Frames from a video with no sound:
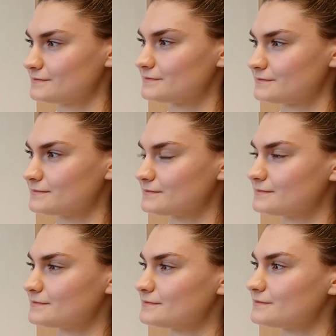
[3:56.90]

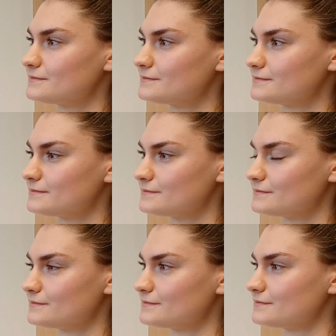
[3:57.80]

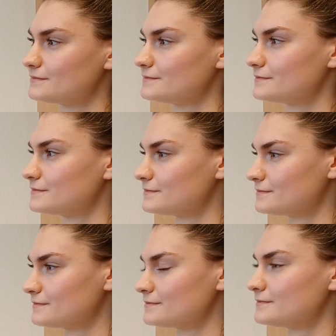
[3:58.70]

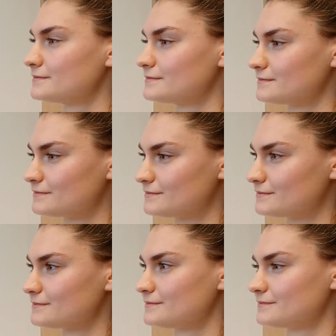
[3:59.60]

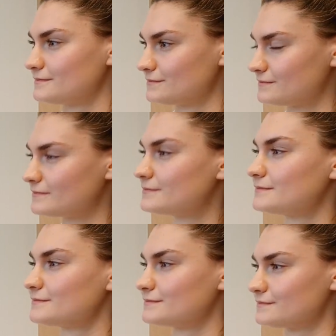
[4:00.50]

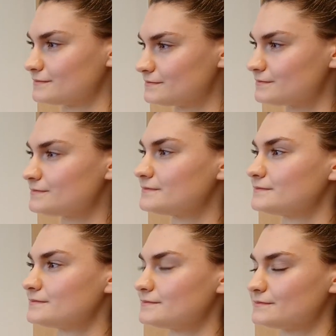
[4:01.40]

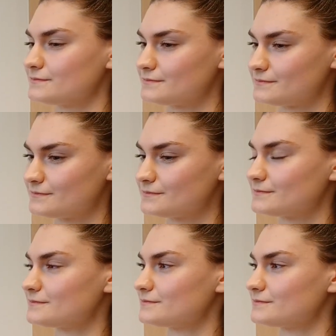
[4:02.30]
The person shown says nothing.